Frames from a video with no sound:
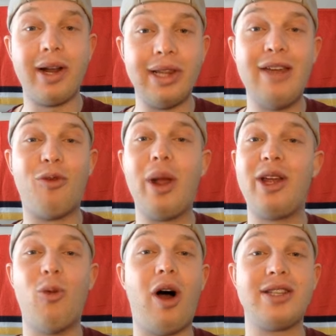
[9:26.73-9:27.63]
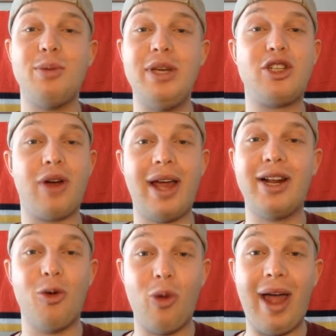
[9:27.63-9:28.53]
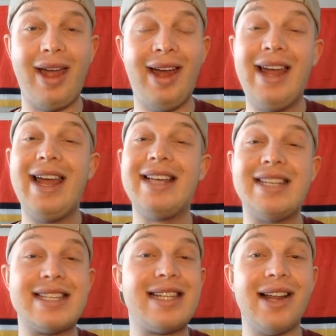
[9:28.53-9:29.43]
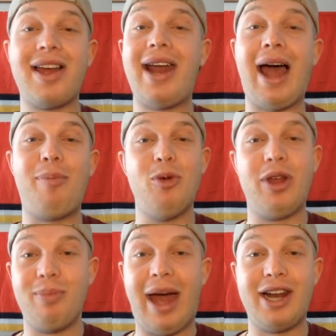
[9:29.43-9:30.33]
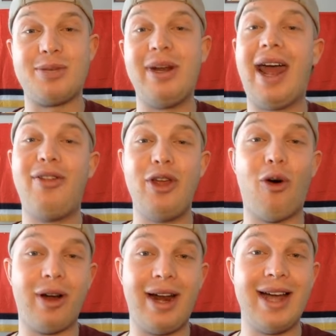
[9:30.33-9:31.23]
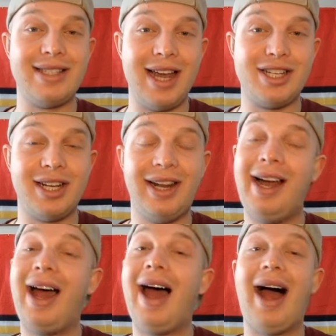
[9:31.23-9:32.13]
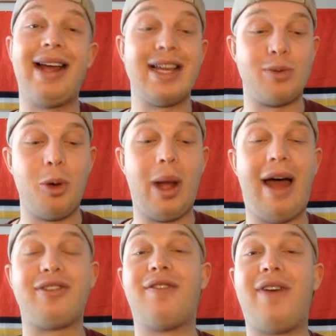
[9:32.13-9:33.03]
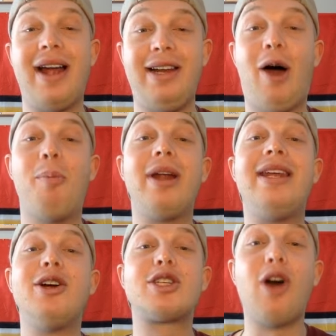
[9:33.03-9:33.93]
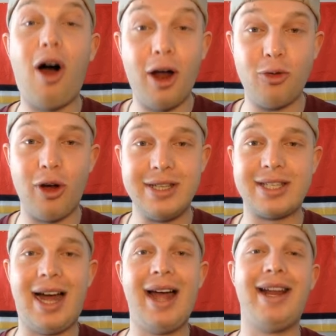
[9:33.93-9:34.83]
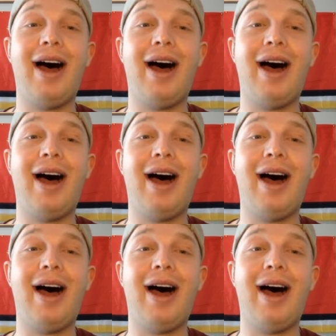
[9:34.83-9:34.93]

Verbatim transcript: to leave? Will he want to be traded away? Is he still unhappy with management and the organization? I guess we will have to find out. But here's Conroy's side